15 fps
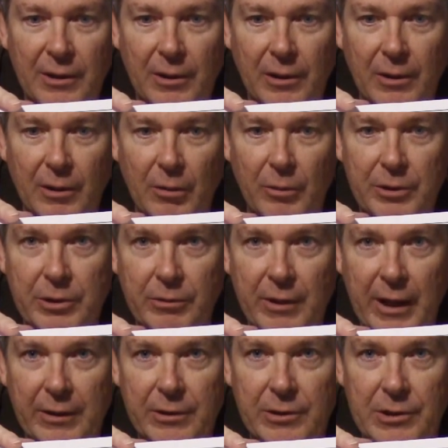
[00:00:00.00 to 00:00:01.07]
or would you
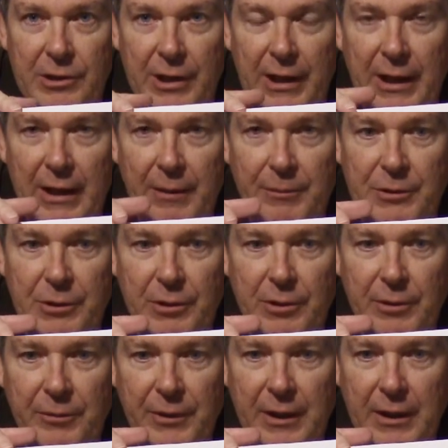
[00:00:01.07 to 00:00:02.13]
rather just have sort
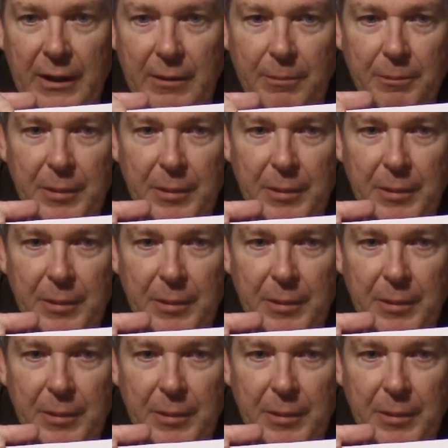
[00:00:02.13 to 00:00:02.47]
of a